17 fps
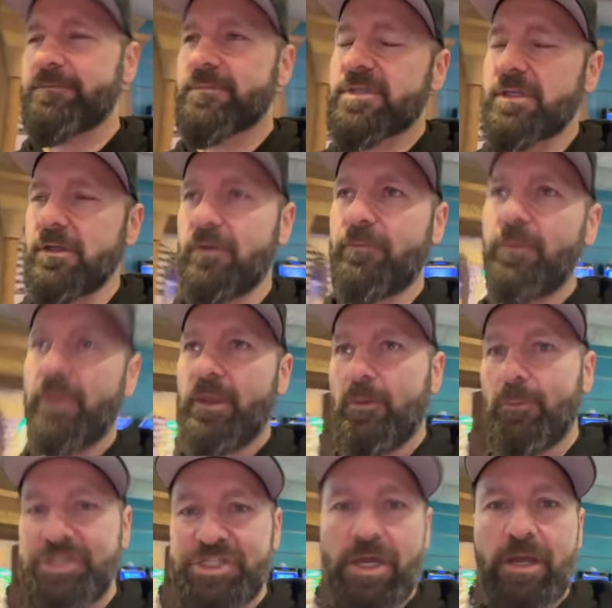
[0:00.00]
So
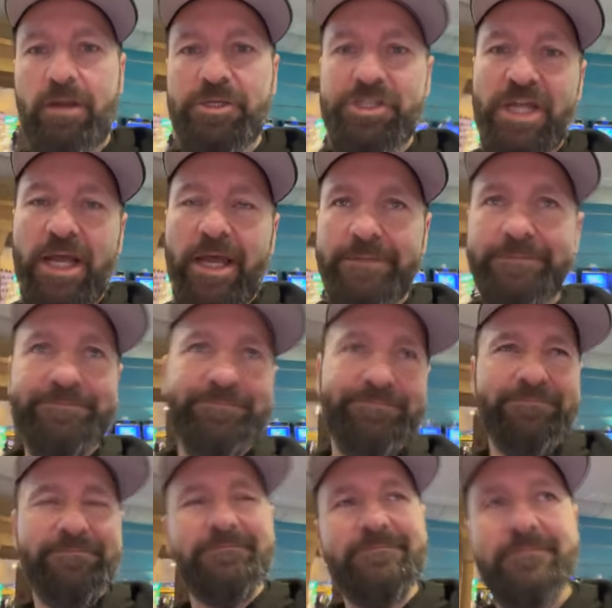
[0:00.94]
we shot our shot,
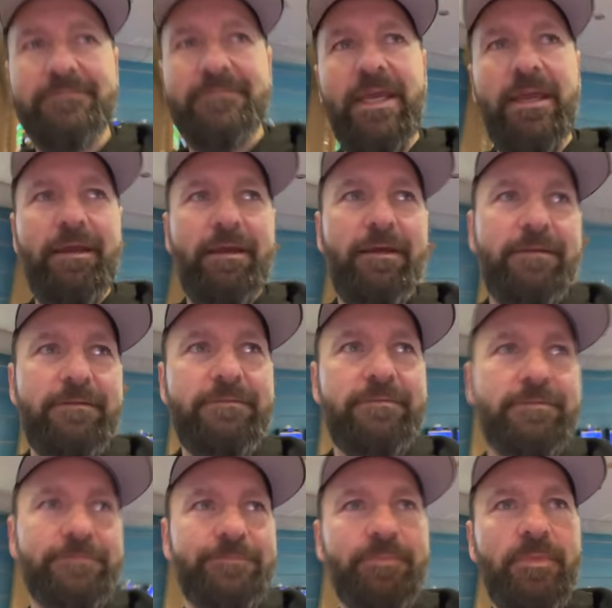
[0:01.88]
and...
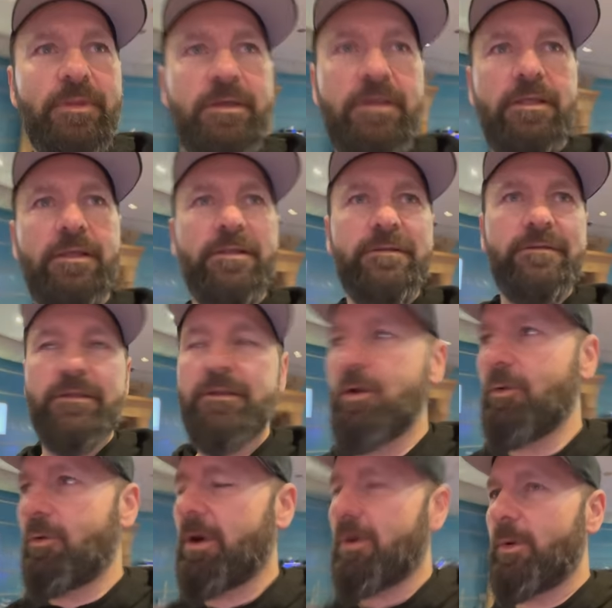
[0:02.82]
didn't
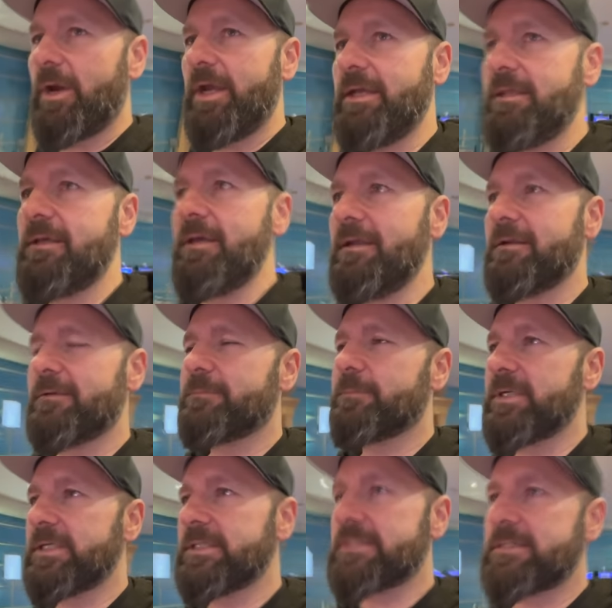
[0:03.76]
go our way in the end,
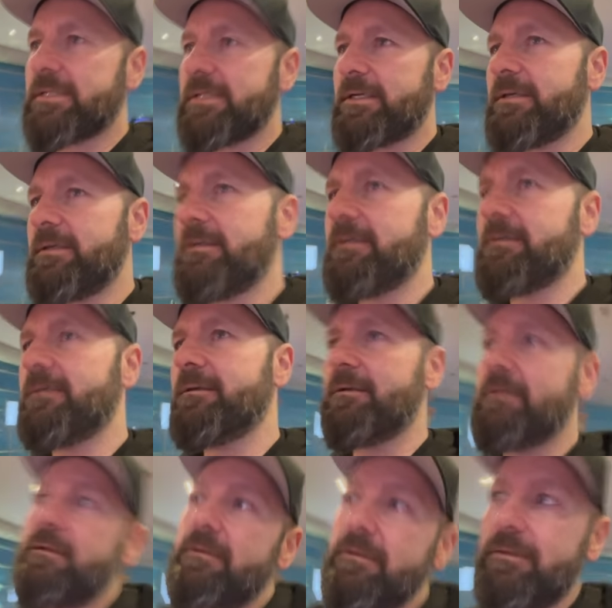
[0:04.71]
but
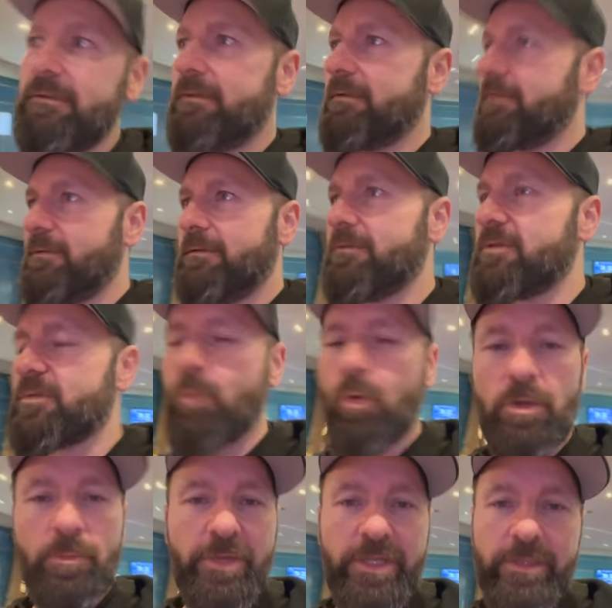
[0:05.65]
there's
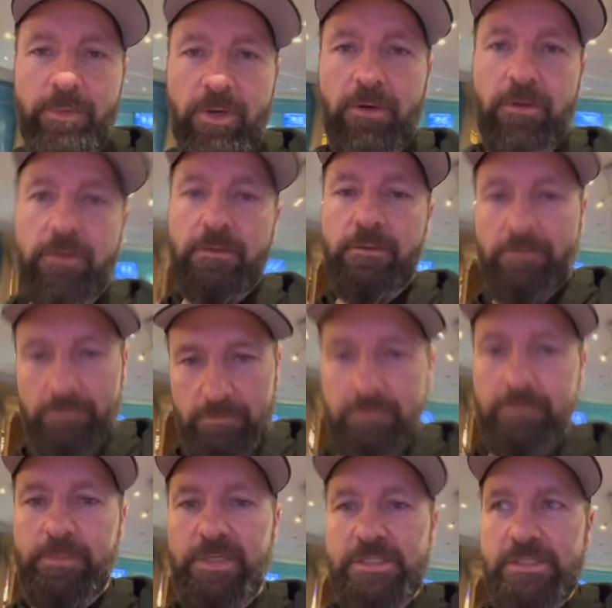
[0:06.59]
more to play tomorrow.
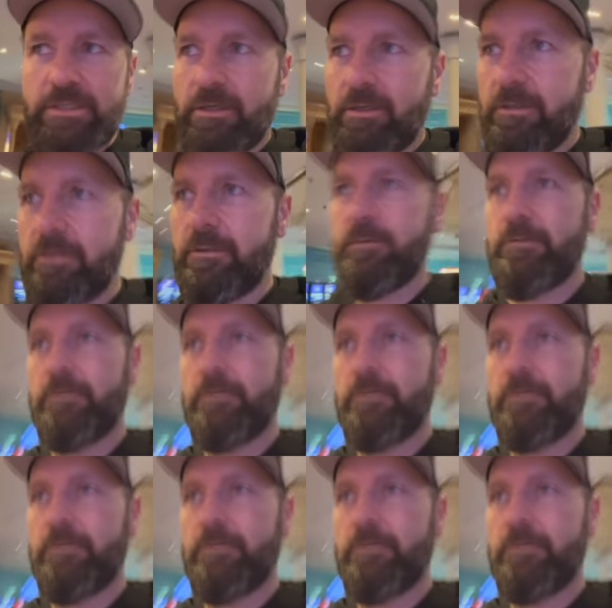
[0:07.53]
Peace, y'all.